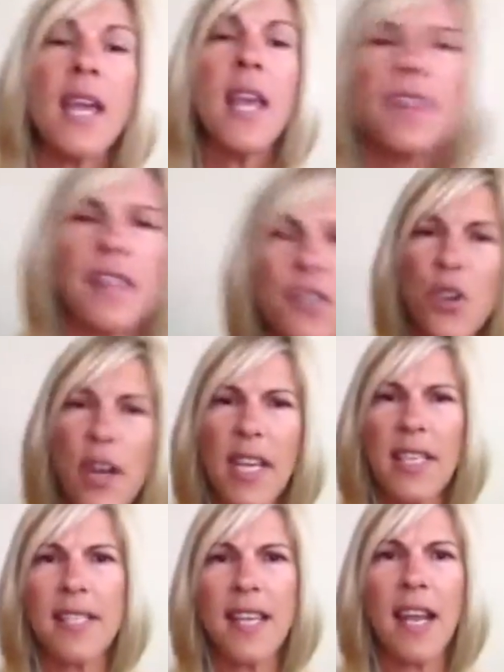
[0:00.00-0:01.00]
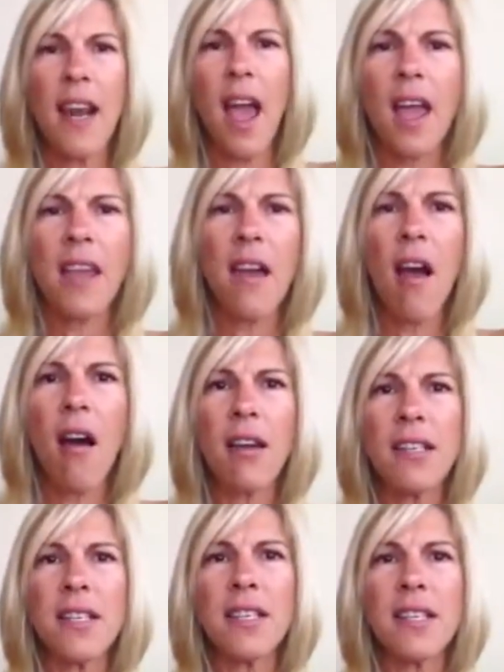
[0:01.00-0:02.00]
The trick is then I can't